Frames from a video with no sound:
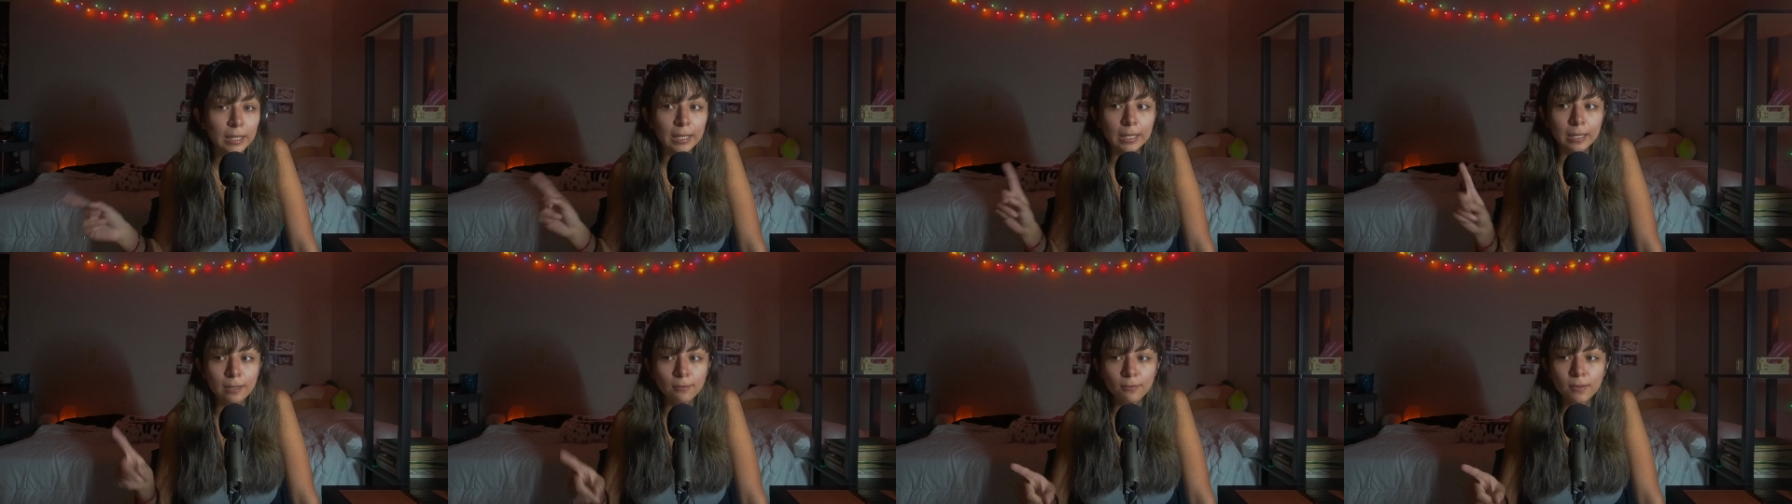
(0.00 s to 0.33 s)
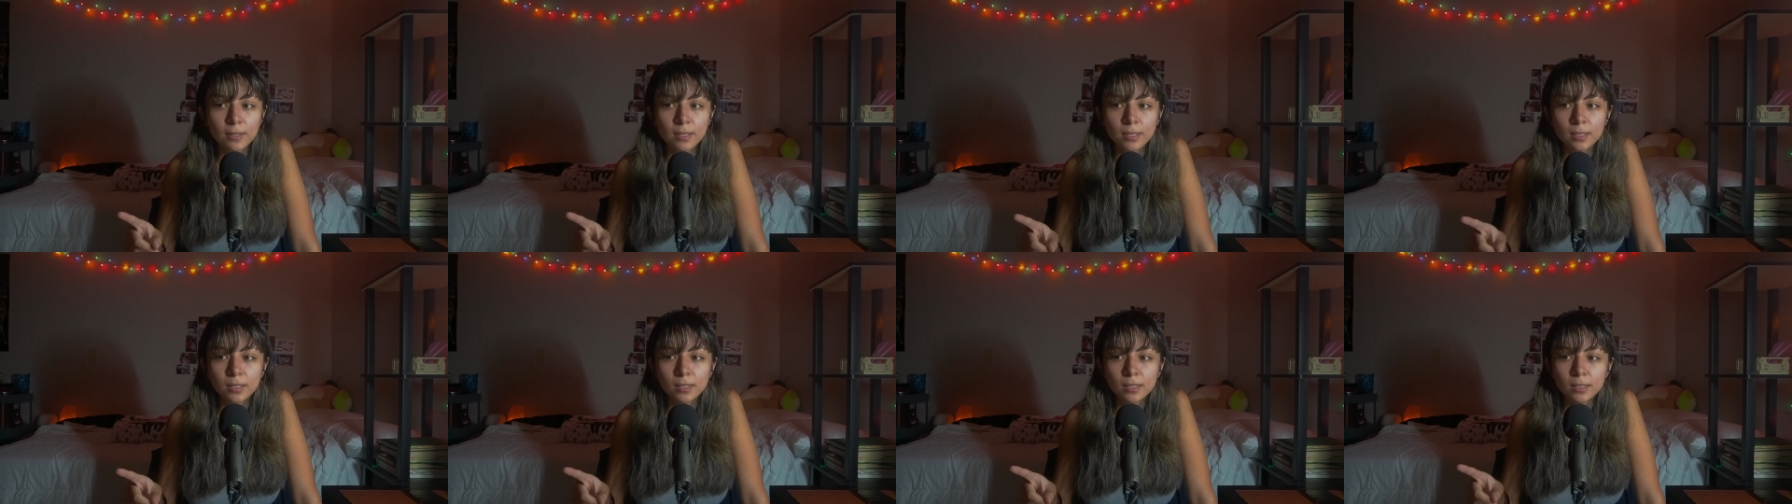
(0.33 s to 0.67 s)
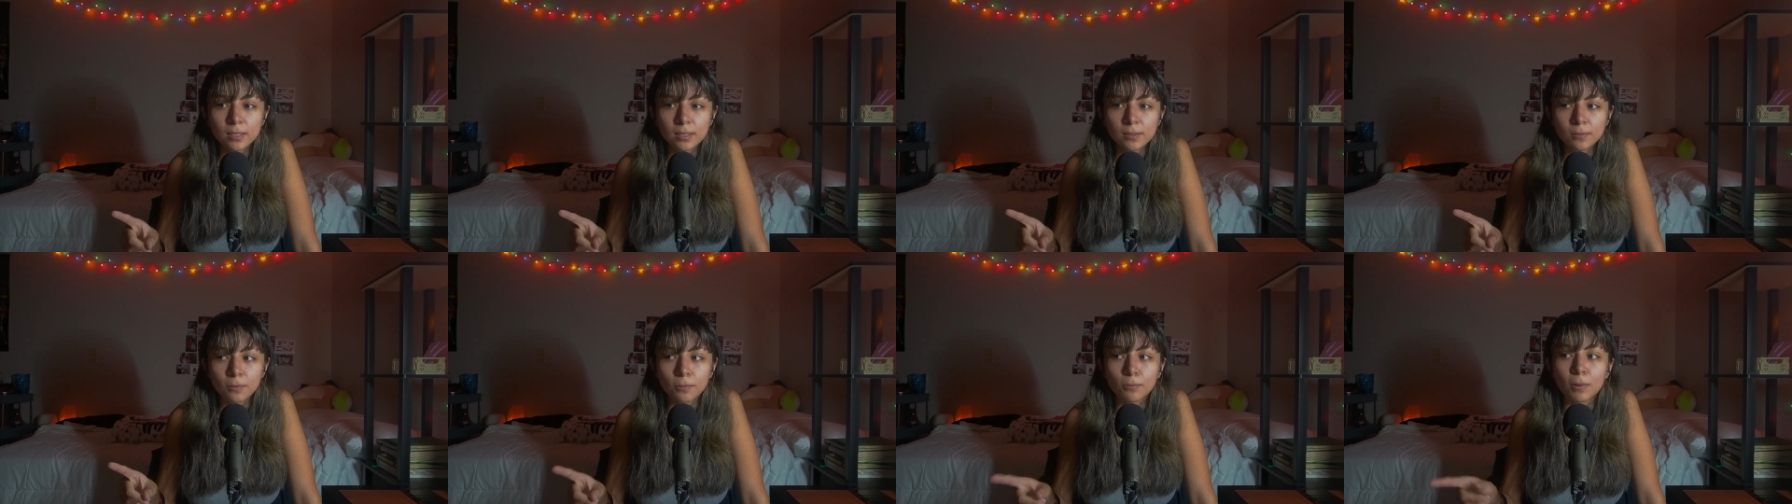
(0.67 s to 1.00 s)
Even
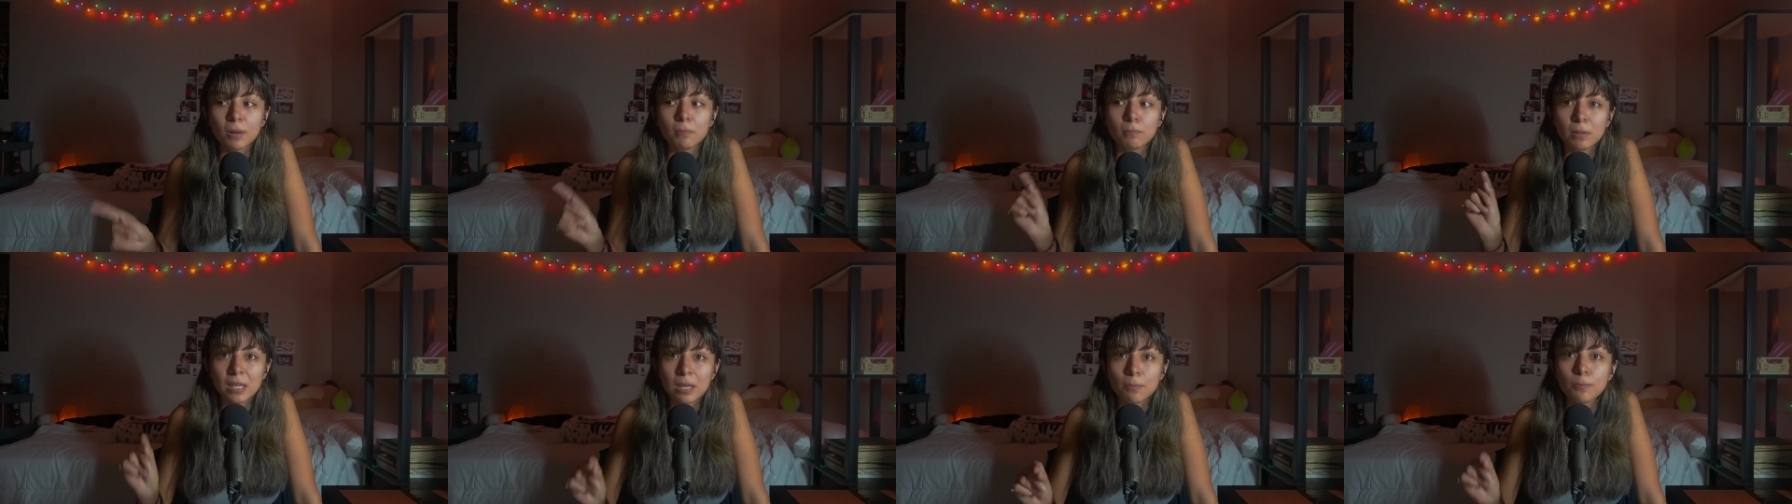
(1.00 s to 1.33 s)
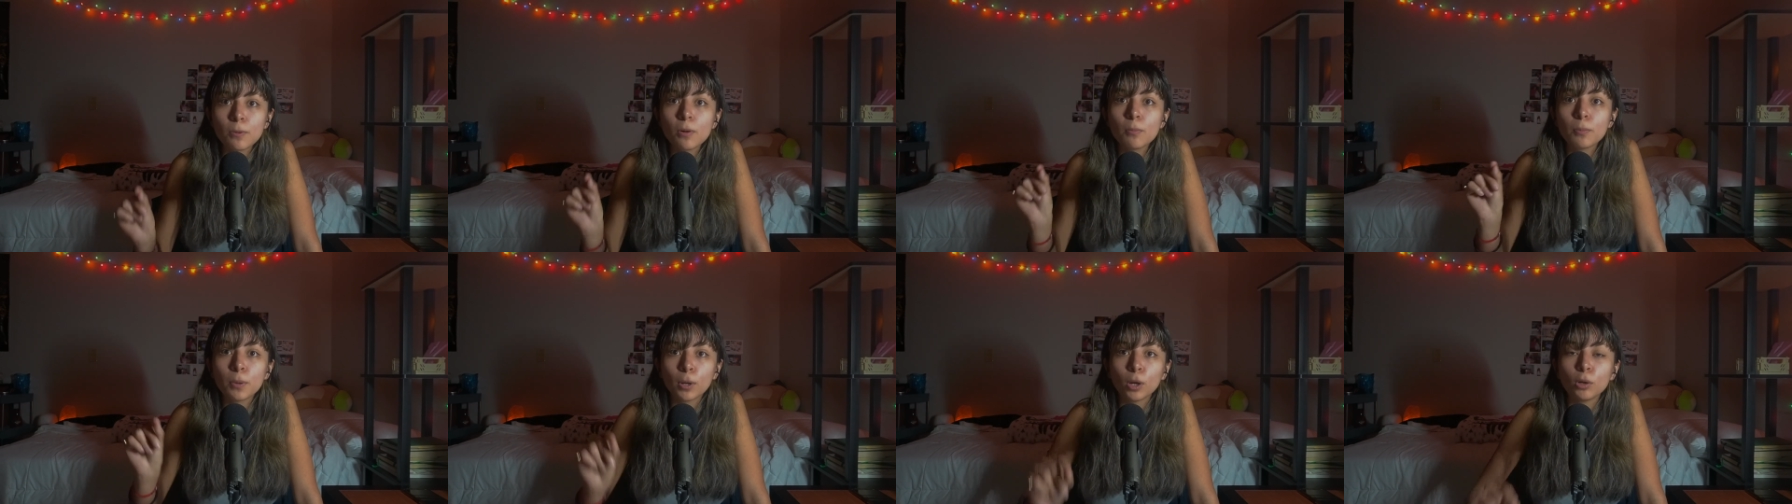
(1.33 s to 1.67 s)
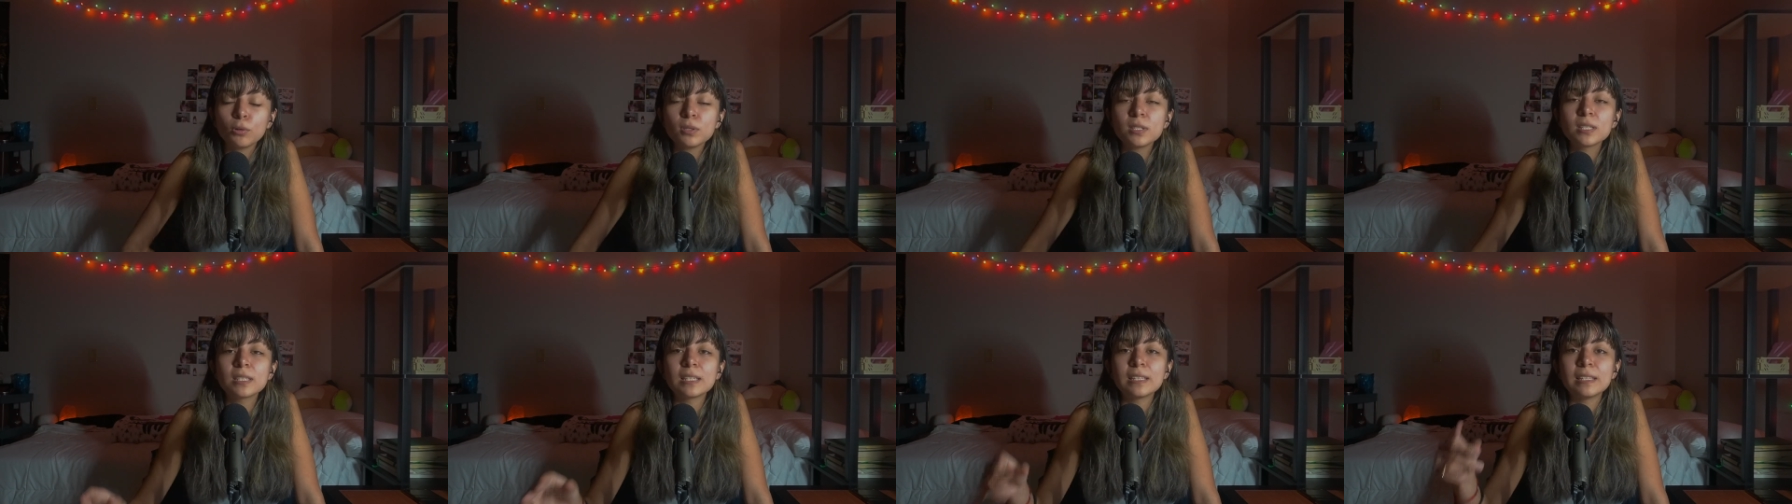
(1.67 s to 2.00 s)
when people
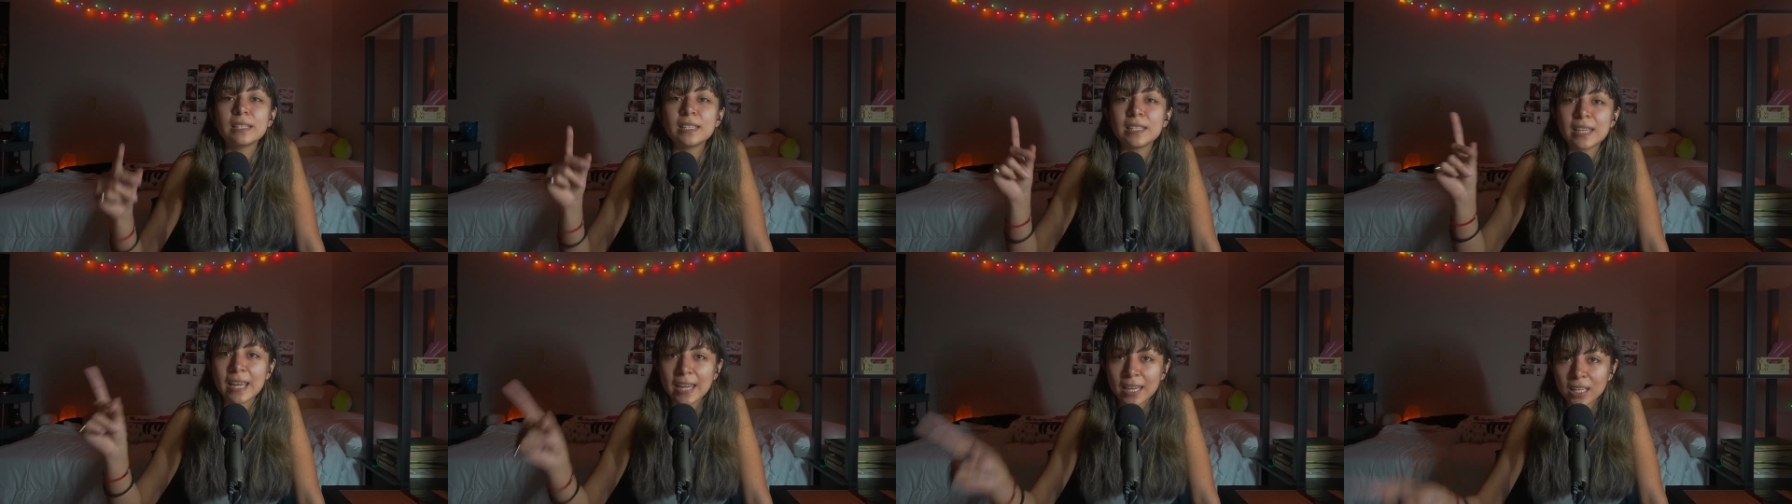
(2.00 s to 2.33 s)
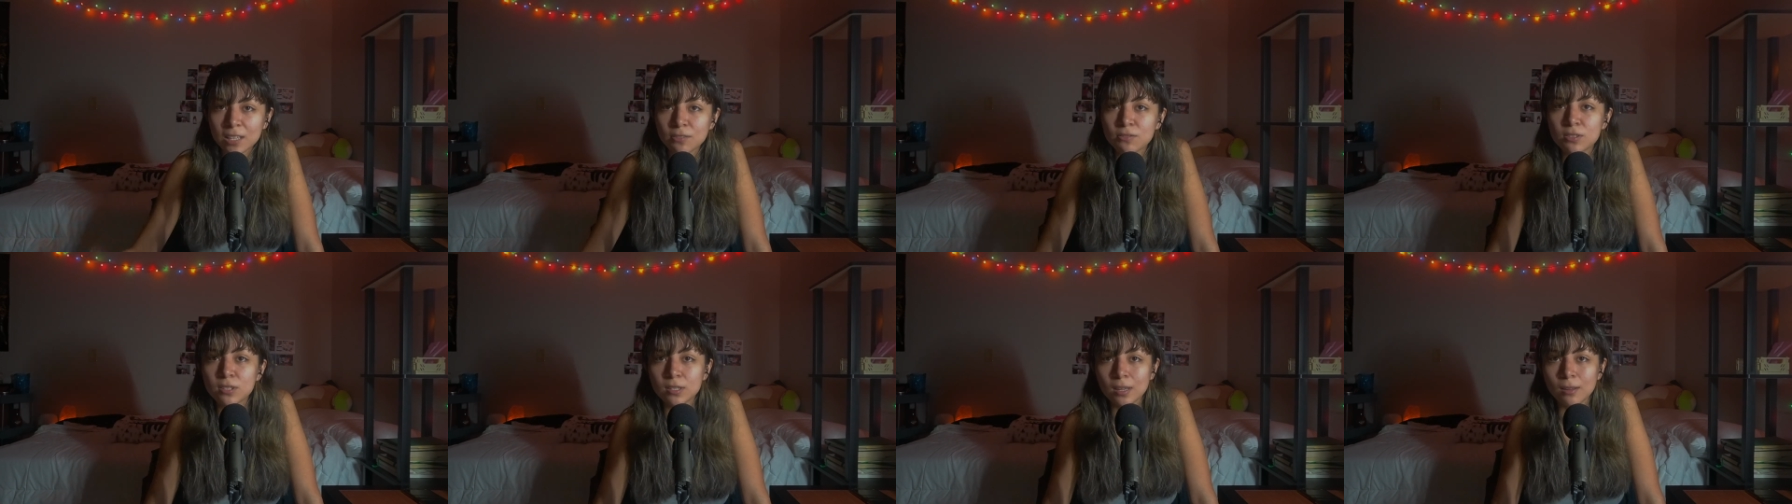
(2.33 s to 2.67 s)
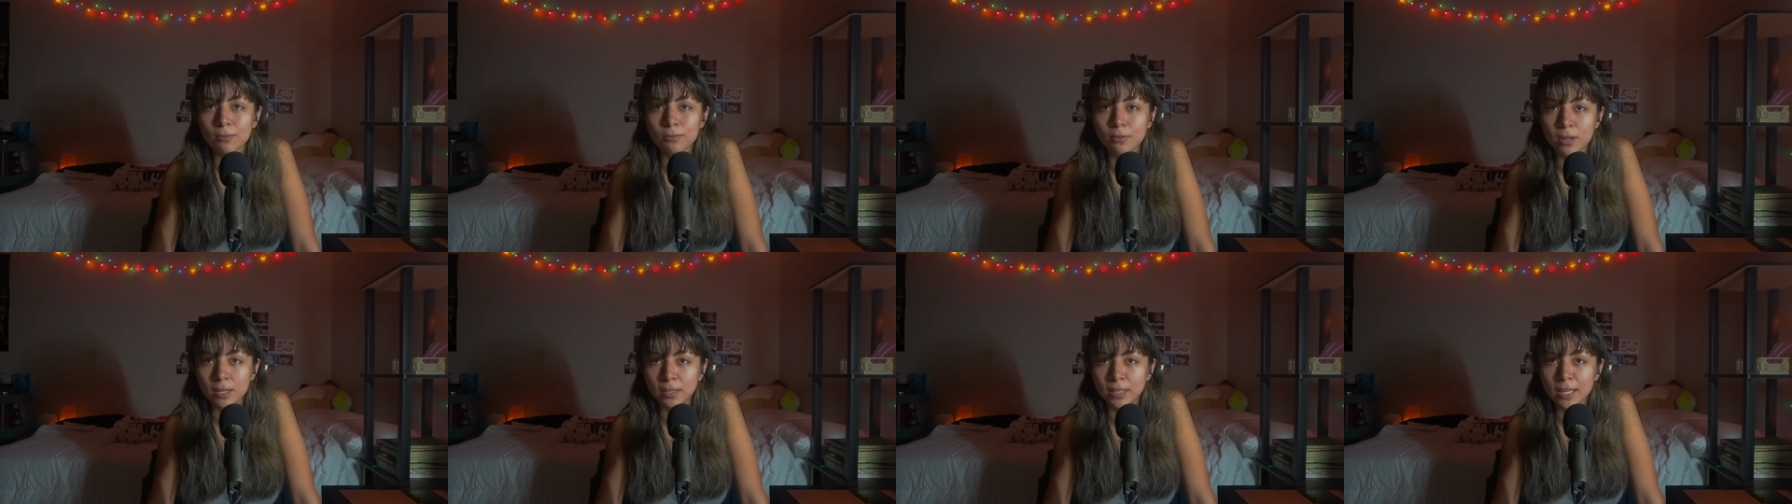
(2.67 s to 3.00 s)
post negative
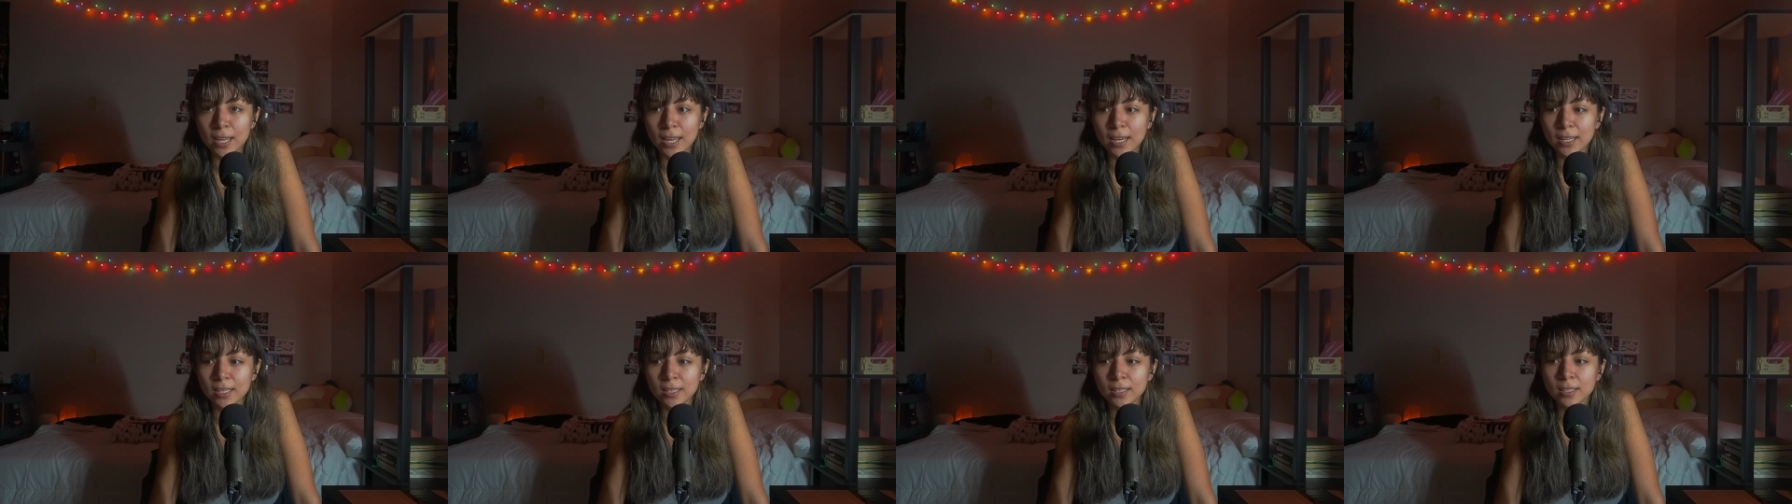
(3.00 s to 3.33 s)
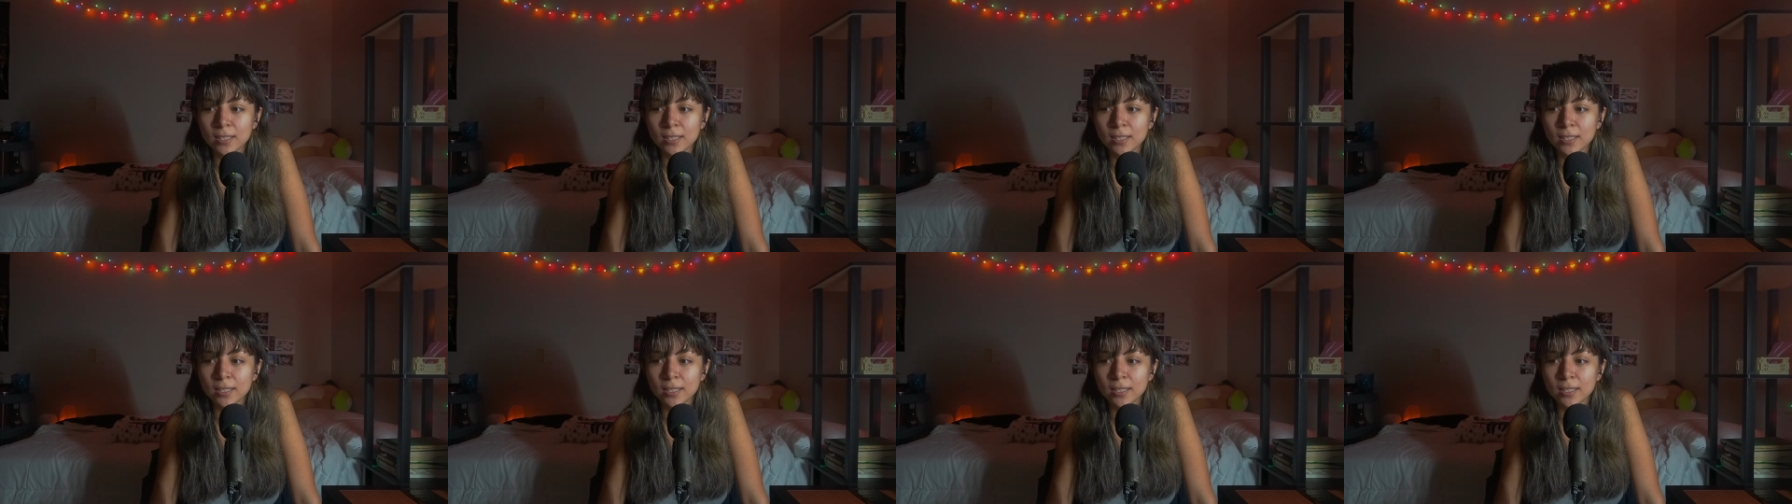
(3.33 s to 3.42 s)
stuff online,